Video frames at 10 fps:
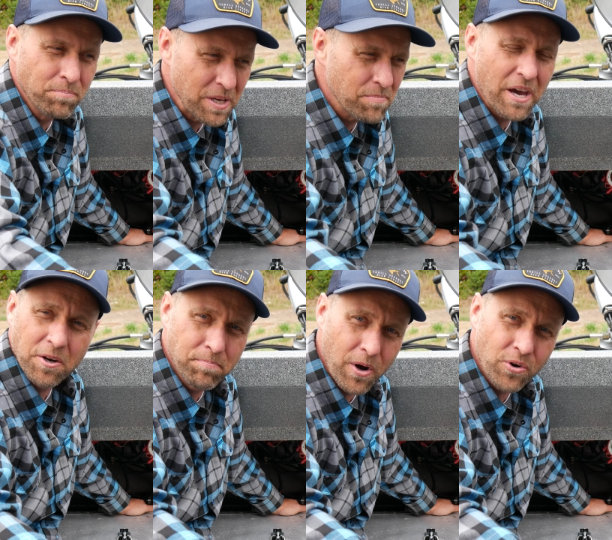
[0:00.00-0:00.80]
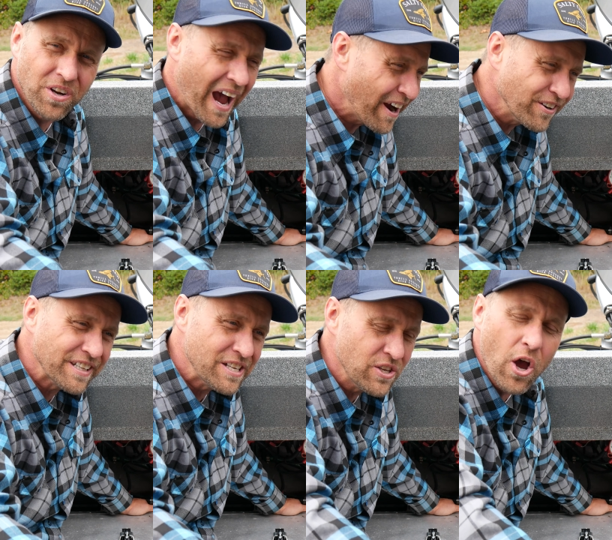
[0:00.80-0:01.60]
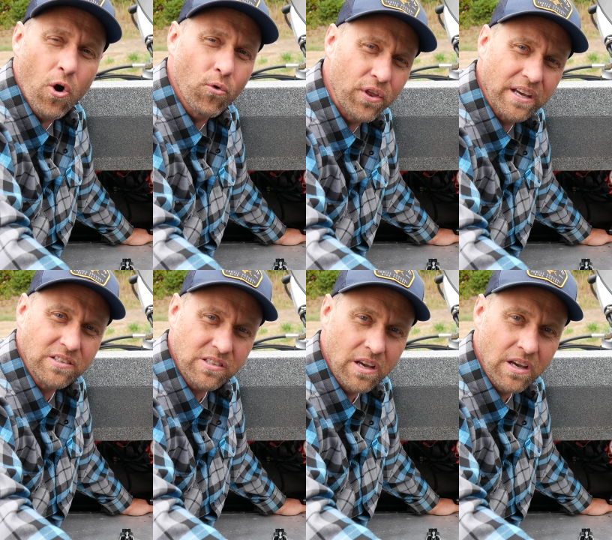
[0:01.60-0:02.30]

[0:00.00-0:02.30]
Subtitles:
be a better boater. I already know this.